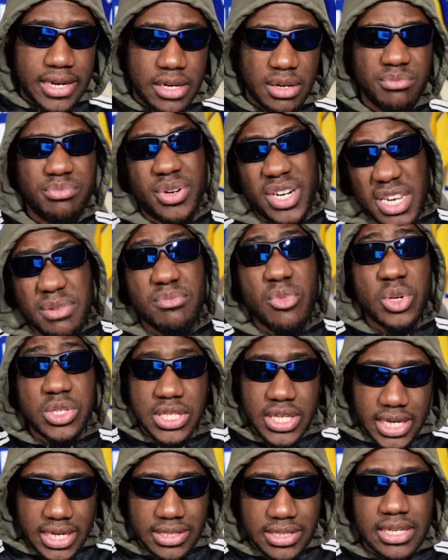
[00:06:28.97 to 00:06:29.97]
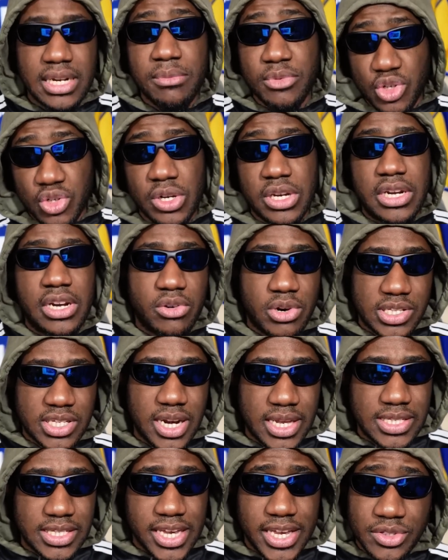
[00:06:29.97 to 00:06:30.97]
But in most cases, and I'm sure in Leroy Sane's
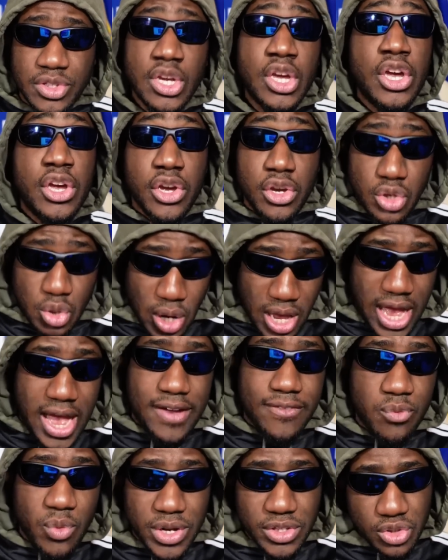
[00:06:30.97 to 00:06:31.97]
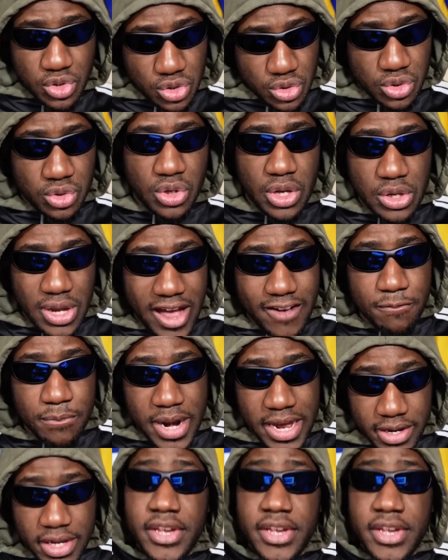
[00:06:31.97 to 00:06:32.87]
case, you're half white, you're half black.